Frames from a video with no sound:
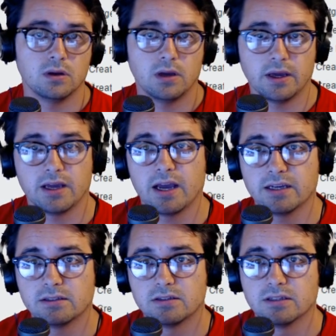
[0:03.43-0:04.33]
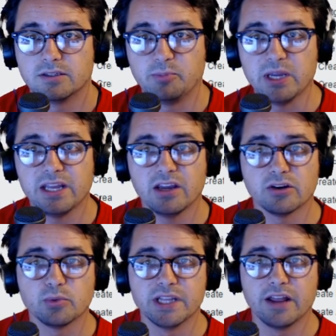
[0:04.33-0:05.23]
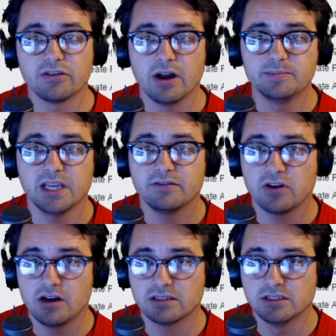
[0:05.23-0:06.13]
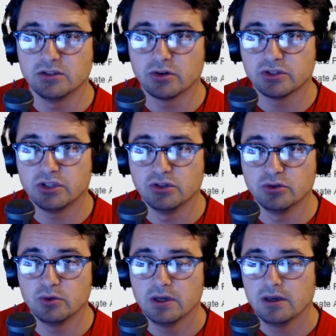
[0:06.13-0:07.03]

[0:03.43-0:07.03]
Hey guys, it's Pete here with another update for Austin Dota 2.